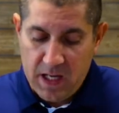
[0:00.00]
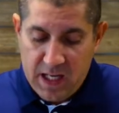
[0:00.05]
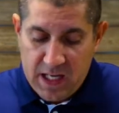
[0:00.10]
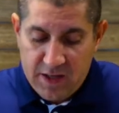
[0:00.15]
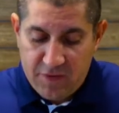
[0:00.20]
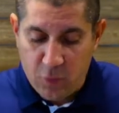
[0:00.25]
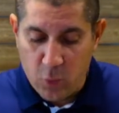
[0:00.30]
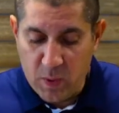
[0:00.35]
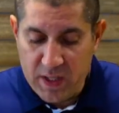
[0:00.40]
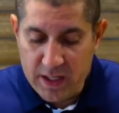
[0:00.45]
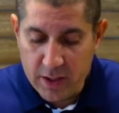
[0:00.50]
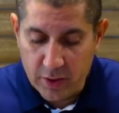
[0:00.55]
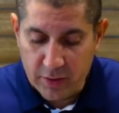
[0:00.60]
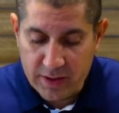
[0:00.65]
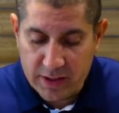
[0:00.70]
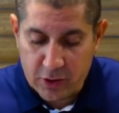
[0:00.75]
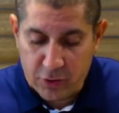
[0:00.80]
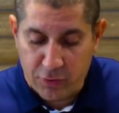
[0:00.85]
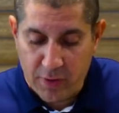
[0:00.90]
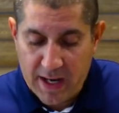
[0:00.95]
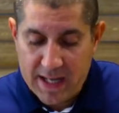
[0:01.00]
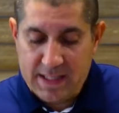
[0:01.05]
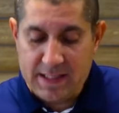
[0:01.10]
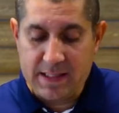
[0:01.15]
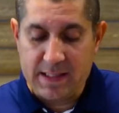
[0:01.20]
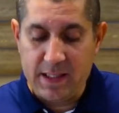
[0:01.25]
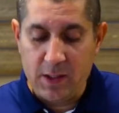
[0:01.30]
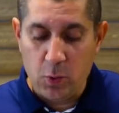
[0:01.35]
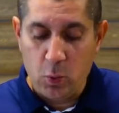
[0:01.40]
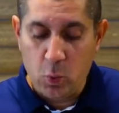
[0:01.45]
If we are in
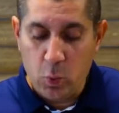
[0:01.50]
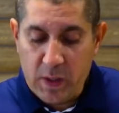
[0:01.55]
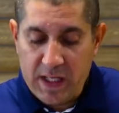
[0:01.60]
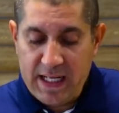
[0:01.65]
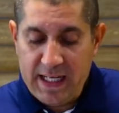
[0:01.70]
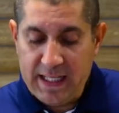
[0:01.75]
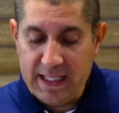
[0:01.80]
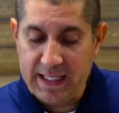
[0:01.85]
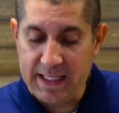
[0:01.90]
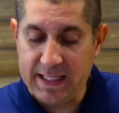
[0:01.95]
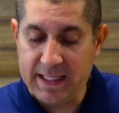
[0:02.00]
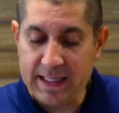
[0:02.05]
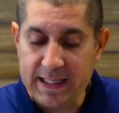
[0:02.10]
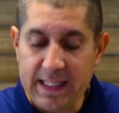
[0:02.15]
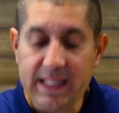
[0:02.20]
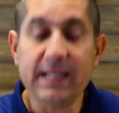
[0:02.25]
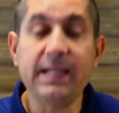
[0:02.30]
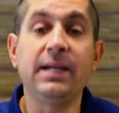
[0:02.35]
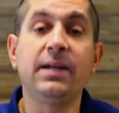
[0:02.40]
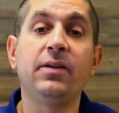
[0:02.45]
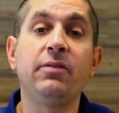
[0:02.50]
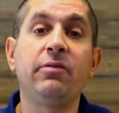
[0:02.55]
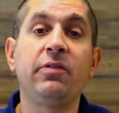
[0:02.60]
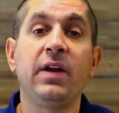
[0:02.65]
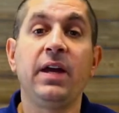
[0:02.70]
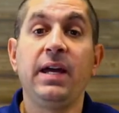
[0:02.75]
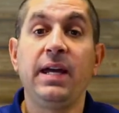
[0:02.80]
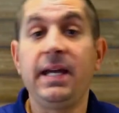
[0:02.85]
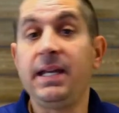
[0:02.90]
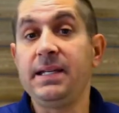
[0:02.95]
Christ, then we can live
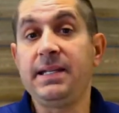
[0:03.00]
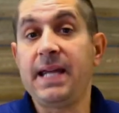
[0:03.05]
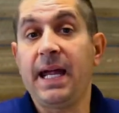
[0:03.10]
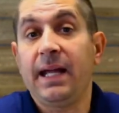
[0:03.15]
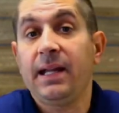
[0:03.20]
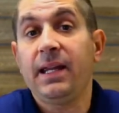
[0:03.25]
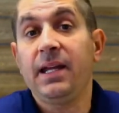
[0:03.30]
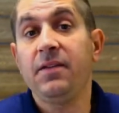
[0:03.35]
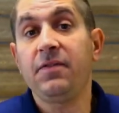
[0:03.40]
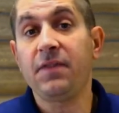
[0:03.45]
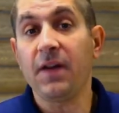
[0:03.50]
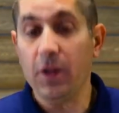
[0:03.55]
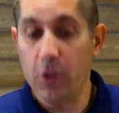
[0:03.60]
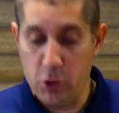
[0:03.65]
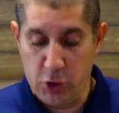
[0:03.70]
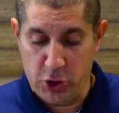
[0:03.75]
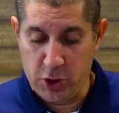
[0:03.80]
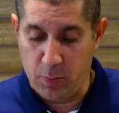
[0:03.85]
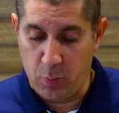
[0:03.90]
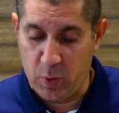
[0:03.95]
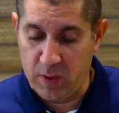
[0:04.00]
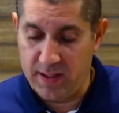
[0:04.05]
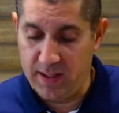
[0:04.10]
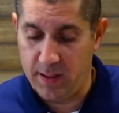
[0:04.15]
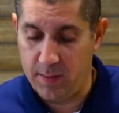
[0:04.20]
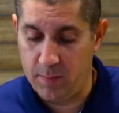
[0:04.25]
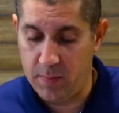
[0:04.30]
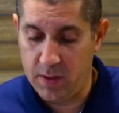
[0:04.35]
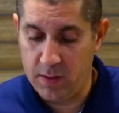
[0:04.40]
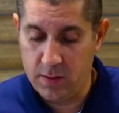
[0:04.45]
in daily fellowship with
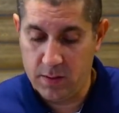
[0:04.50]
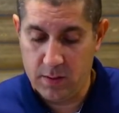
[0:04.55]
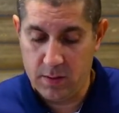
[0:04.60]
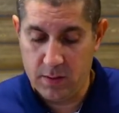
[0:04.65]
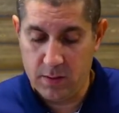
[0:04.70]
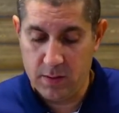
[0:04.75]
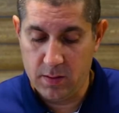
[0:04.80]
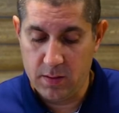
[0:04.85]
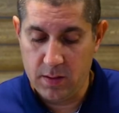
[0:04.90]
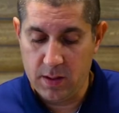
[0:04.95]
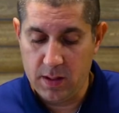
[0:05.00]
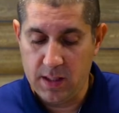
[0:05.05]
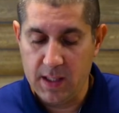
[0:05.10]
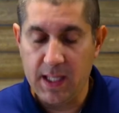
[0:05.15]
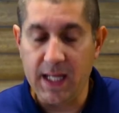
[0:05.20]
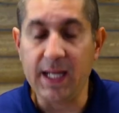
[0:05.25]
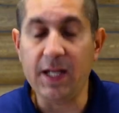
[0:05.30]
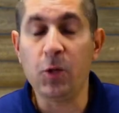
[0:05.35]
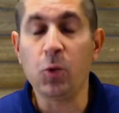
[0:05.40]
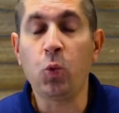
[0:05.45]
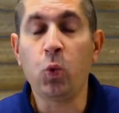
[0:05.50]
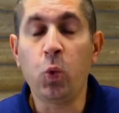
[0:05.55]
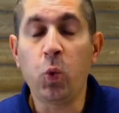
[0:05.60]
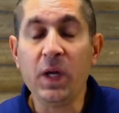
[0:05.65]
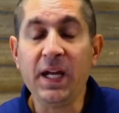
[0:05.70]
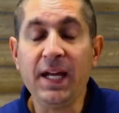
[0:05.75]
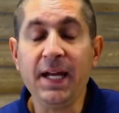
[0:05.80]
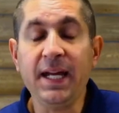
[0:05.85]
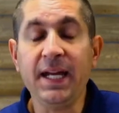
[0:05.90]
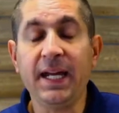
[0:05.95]
him and
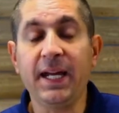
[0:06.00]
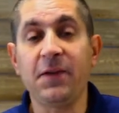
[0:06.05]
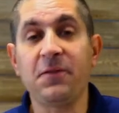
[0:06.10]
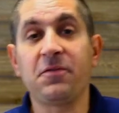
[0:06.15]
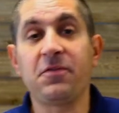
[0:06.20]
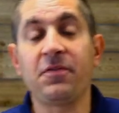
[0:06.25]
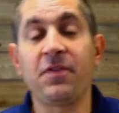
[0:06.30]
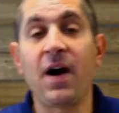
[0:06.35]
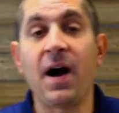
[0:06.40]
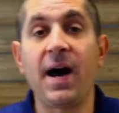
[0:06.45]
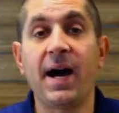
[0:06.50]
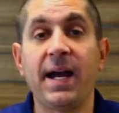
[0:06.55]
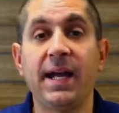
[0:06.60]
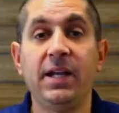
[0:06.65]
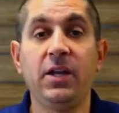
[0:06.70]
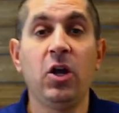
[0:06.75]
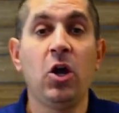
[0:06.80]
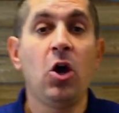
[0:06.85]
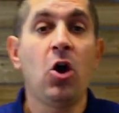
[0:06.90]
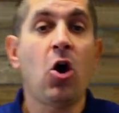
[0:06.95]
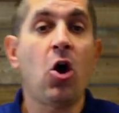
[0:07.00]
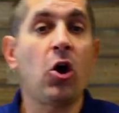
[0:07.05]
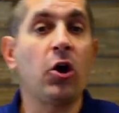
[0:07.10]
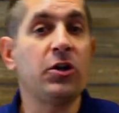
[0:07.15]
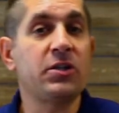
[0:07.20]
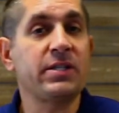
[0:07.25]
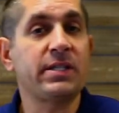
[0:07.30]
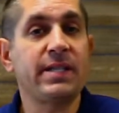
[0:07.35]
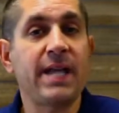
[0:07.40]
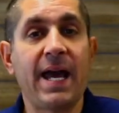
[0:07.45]
we can find our
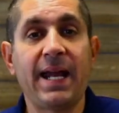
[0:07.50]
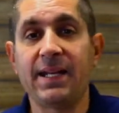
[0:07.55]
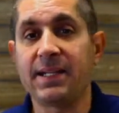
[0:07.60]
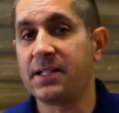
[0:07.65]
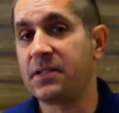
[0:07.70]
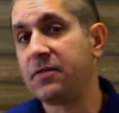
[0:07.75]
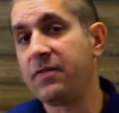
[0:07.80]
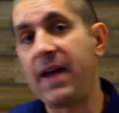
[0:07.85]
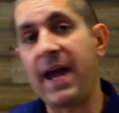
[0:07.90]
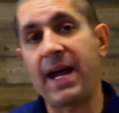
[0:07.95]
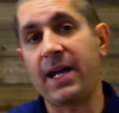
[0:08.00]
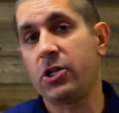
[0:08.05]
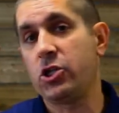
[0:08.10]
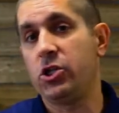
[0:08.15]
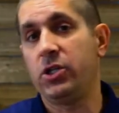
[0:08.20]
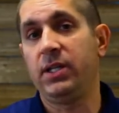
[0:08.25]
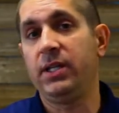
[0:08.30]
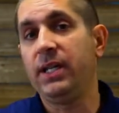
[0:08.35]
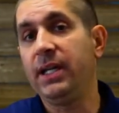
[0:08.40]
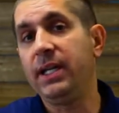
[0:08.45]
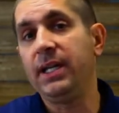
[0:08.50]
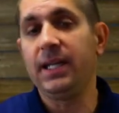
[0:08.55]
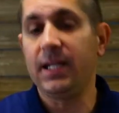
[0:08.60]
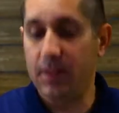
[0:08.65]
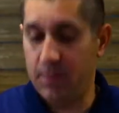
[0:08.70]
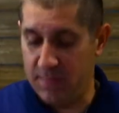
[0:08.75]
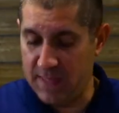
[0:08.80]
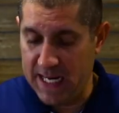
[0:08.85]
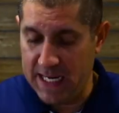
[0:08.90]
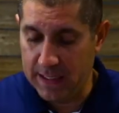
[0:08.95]
satisfaction in
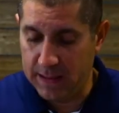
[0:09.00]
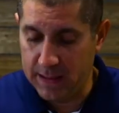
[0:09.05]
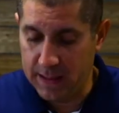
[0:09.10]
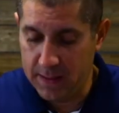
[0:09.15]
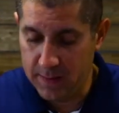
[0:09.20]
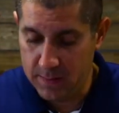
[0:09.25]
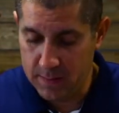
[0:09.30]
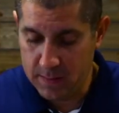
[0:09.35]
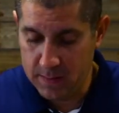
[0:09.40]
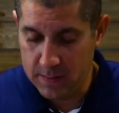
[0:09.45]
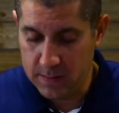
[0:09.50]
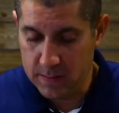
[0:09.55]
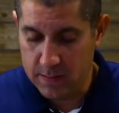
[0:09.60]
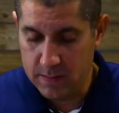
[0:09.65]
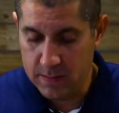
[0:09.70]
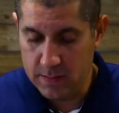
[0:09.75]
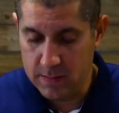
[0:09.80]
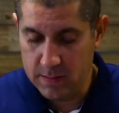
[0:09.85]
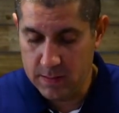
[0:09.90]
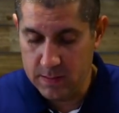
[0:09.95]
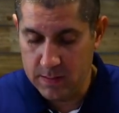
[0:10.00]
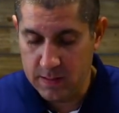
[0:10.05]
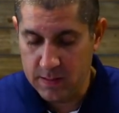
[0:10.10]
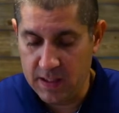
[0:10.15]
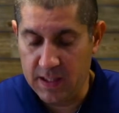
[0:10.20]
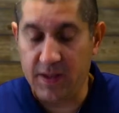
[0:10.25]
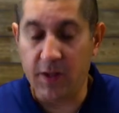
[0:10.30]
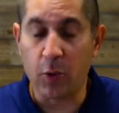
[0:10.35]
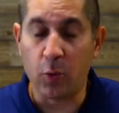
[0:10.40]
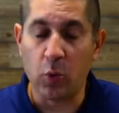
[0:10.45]
Him daily.
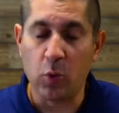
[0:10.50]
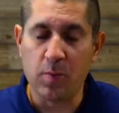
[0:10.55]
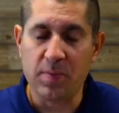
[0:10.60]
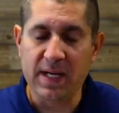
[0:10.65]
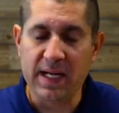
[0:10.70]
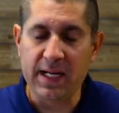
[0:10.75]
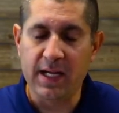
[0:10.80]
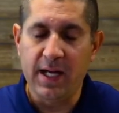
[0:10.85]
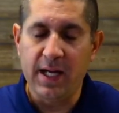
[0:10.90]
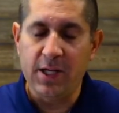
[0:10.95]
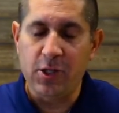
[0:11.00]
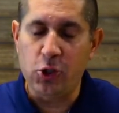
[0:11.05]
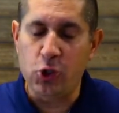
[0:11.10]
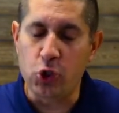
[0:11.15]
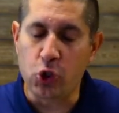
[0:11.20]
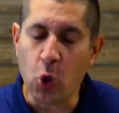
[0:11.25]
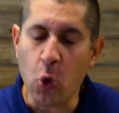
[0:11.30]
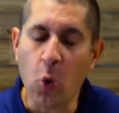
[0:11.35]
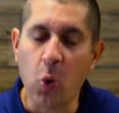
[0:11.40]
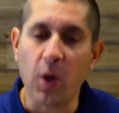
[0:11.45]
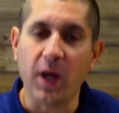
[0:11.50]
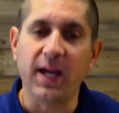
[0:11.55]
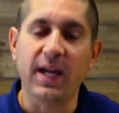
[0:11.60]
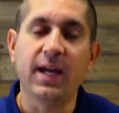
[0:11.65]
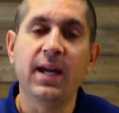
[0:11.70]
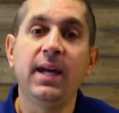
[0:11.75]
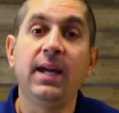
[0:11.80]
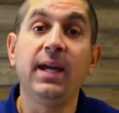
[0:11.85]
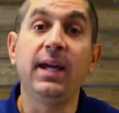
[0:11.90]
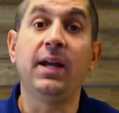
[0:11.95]
And there will be joy
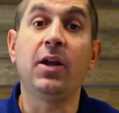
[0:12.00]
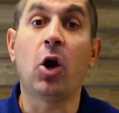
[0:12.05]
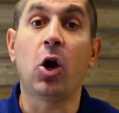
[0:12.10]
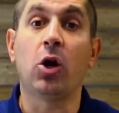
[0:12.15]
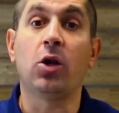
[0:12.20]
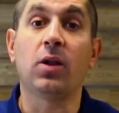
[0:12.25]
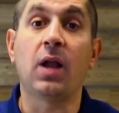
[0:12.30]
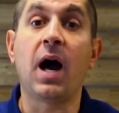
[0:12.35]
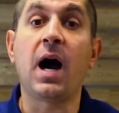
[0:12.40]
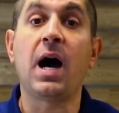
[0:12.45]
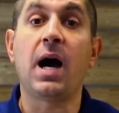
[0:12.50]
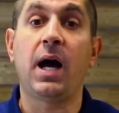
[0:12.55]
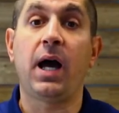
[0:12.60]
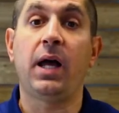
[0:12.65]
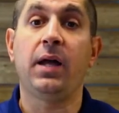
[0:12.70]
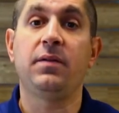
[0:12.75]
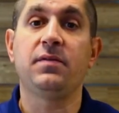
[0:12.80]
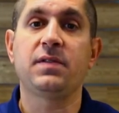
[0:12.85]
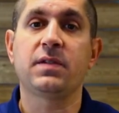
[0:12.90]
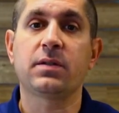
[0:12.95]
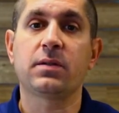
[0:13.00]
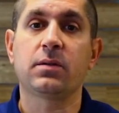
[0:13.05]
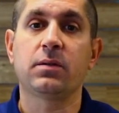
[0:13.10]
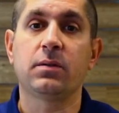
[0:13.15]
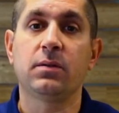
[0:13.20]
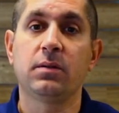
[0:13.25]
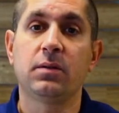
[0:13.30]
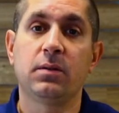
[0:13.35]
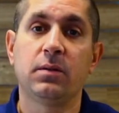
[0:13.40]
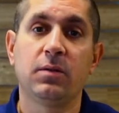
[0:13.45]
in our lives
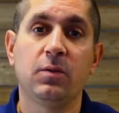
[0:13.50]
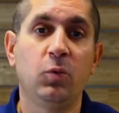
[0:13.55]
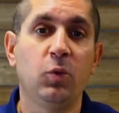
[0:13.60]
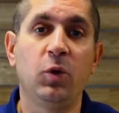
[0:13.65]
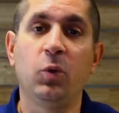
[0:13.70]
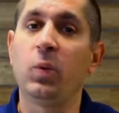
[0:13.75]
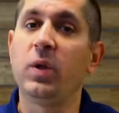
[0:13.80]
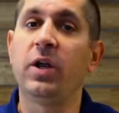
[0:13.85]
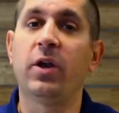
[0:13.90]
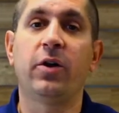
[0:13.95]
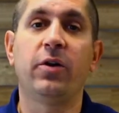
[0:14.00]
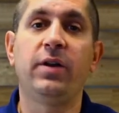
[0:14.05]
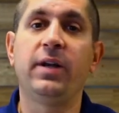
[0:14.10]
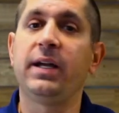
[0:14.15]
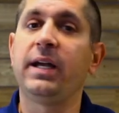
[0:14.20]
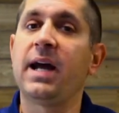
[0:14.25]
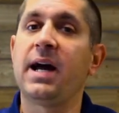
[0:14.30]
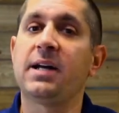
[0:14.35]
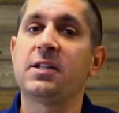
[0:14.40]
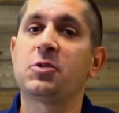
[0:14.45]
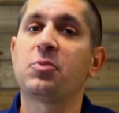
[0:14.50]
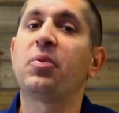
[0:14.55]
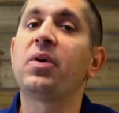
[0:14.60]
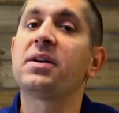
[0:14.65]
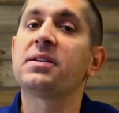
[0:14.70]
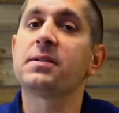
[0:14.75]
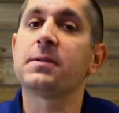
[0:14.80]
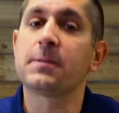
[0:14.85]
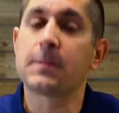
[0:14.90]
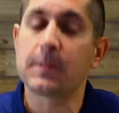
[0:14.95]
when we are in God's
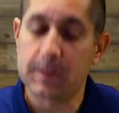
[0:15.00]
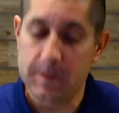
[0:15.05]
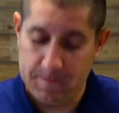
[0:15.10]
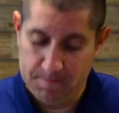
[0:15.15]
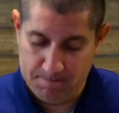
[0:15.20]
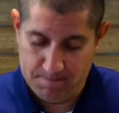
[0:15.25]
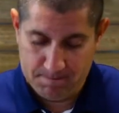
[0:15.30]
presence.